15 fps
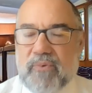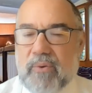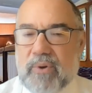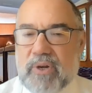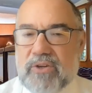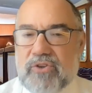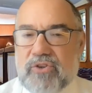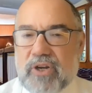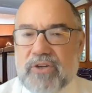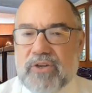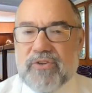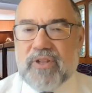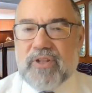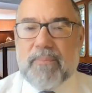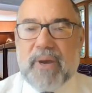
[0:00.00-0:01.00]
we were to
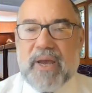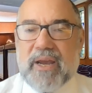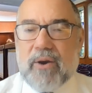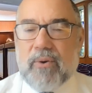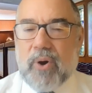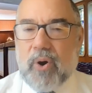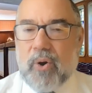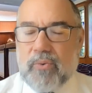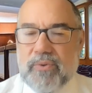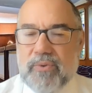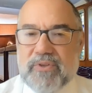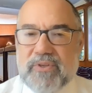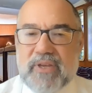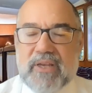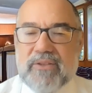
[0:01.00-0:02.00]
judge them by our
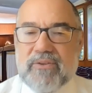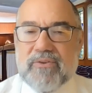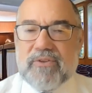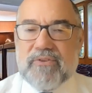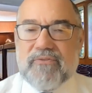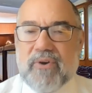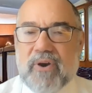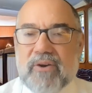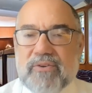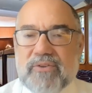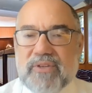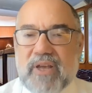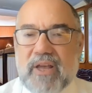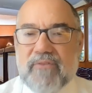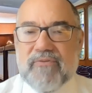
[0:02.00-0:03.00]
own standards for
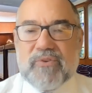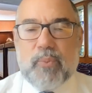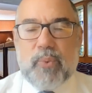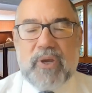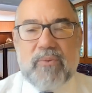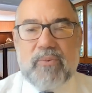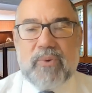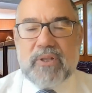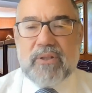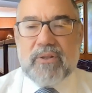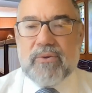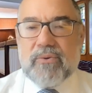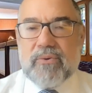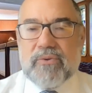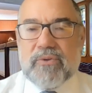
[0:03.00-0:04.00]
ourselves, we would
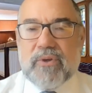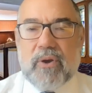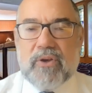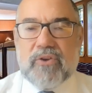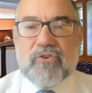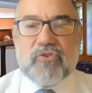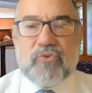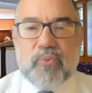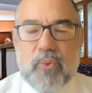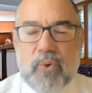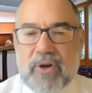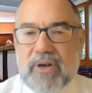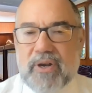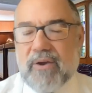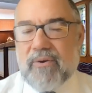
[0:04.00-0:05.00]
lose
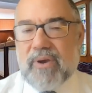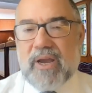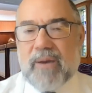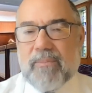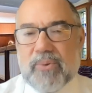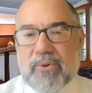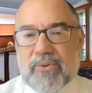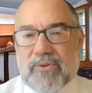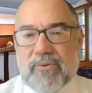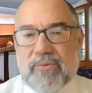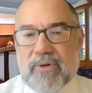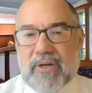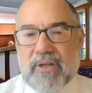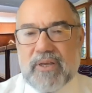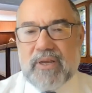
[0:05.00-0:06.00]
extraordinary
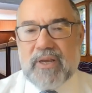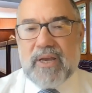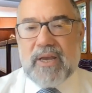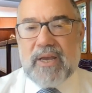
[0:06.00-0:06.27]
opportunity